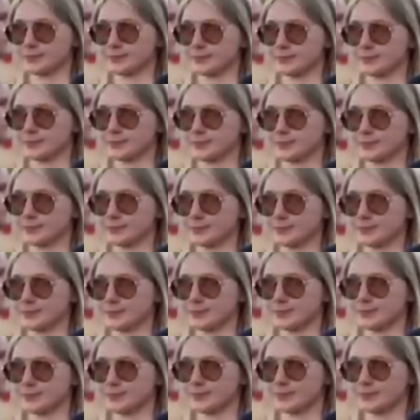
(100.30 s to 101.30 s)

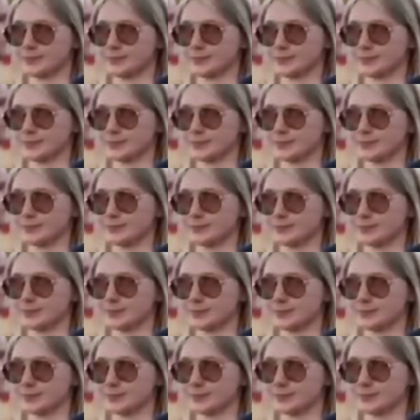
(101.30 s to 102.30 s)

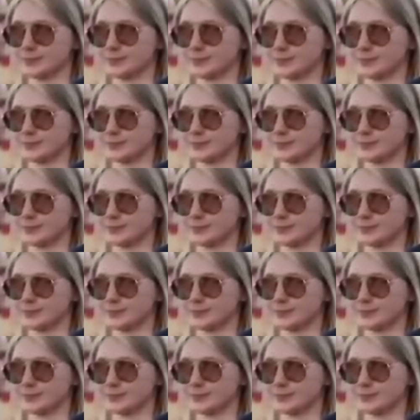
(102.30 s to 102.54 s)
(silent)